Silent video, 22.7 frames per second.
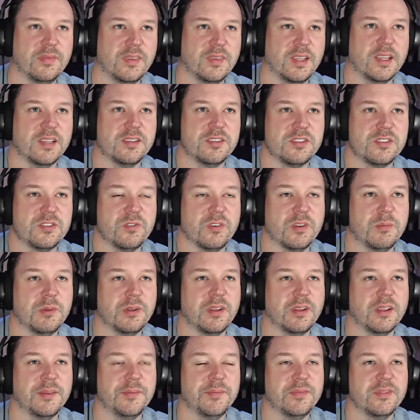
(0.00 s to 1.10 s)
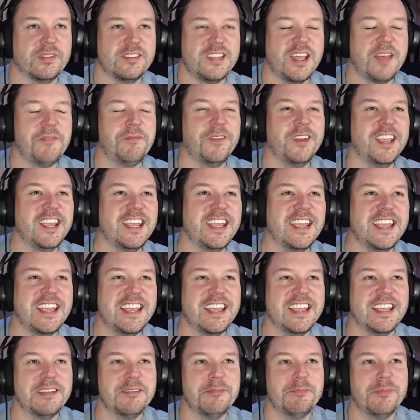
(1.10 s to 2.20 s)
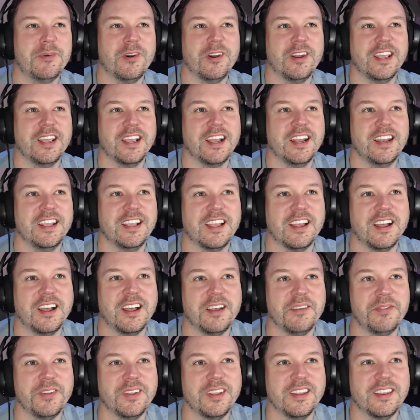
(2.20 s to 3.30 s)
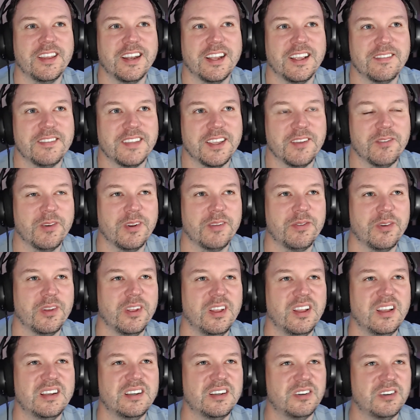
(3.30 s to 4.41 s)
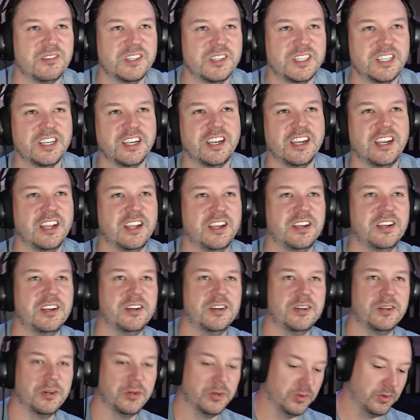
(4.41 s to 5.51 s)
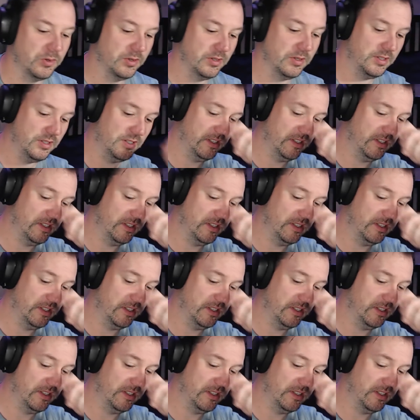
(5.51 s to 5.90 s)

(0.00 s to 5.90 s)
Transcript: Yeah, just streaming, yeah. Stephanie! Morning, I need coffee, and then I have to get ready for... Oh, no.